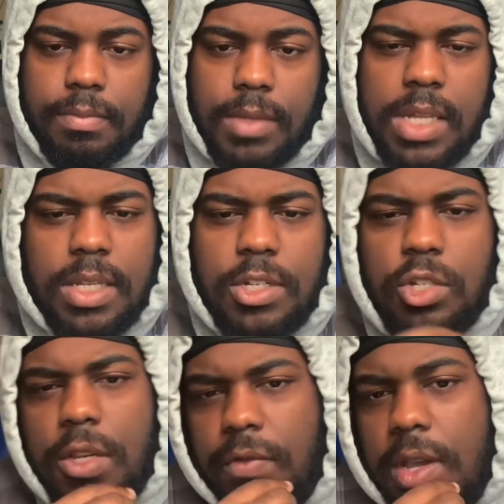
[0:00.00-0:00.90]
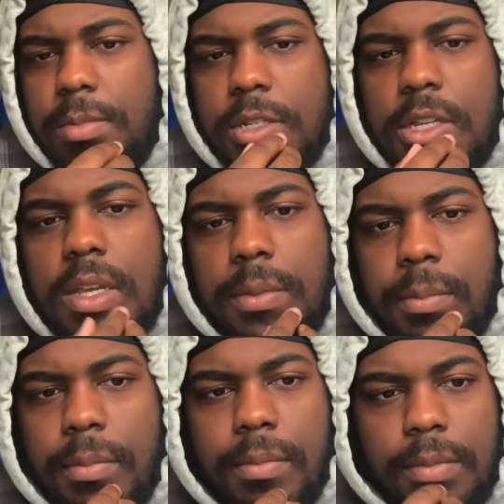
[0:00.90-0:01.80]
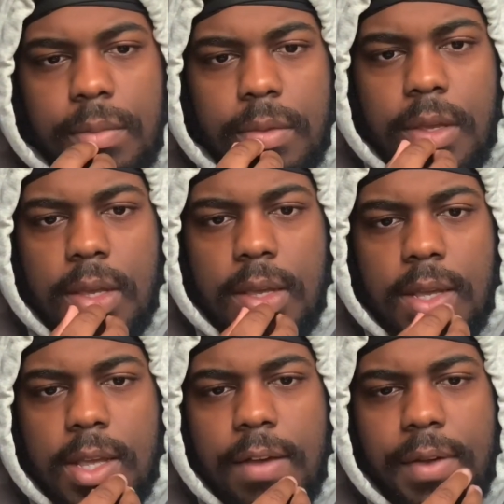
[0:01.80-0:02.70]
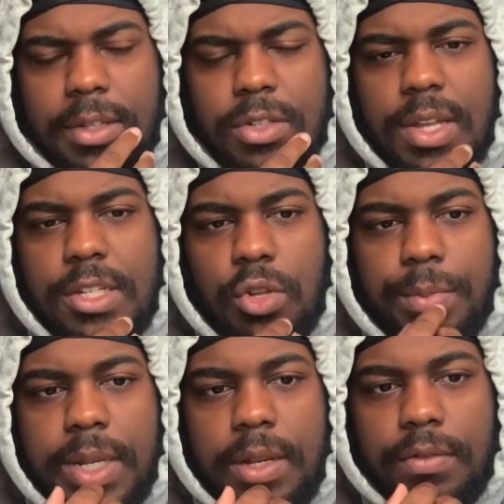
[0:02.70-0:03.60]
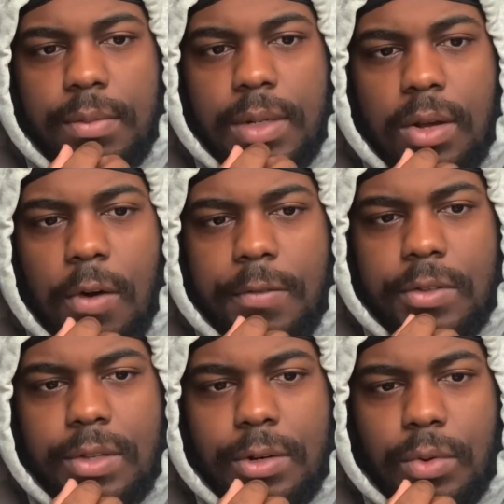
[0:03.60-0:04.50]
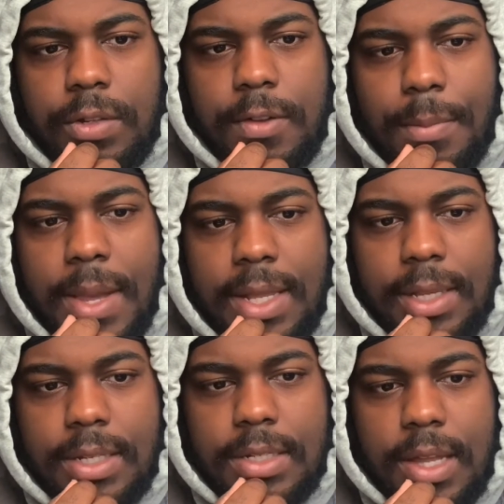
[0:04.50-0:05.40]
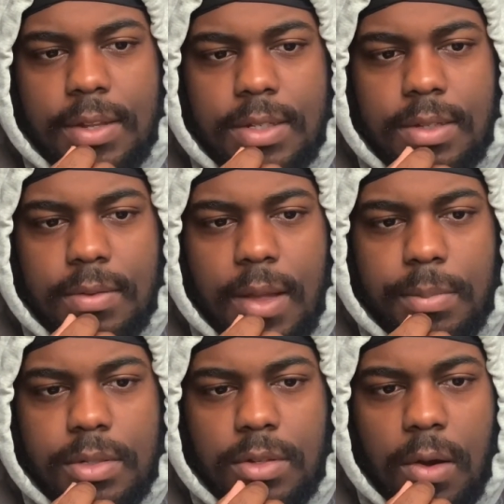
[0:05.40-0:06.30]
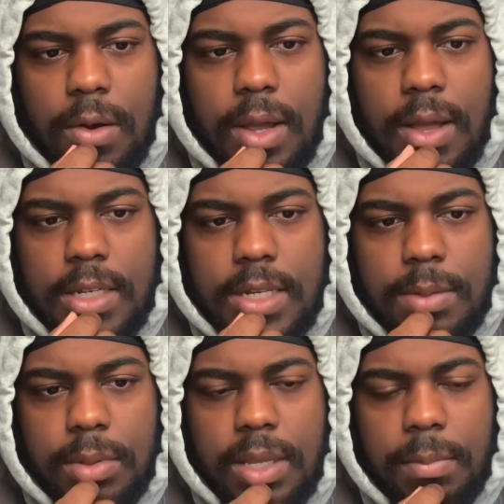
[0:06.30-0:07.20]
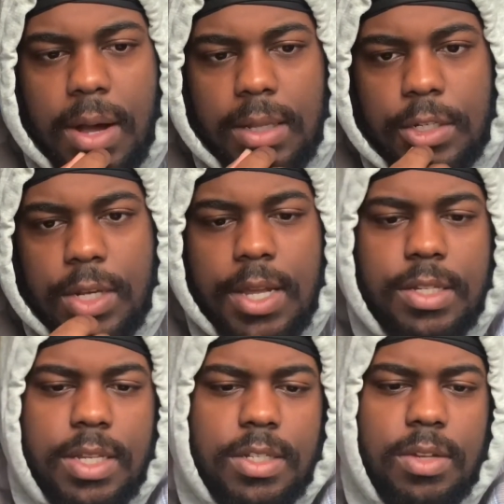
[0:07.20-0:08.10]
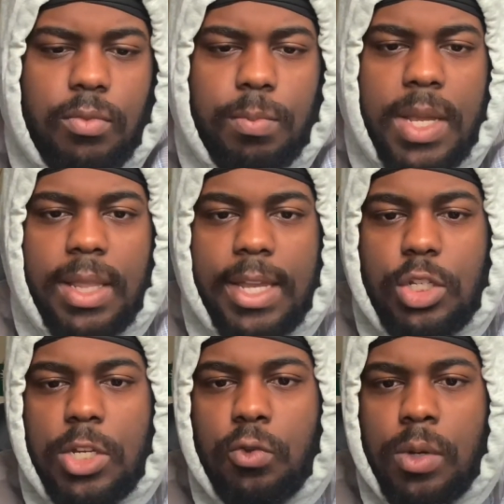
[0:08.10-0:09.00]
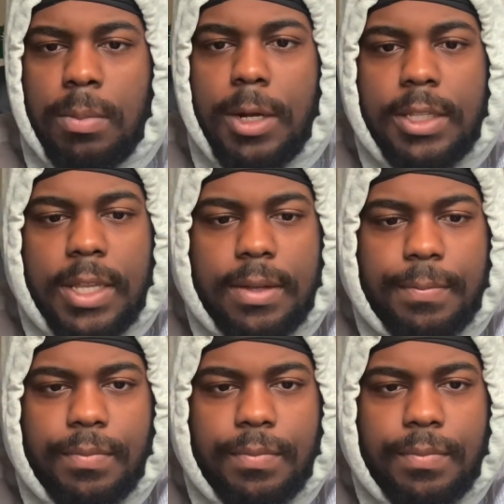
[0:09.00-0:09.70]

That's interesting for him to say. I've exercised so many of them. Did all of those little ones feel pain like this? I'm sorry. I deeply apologize. Is he being like genuine about that?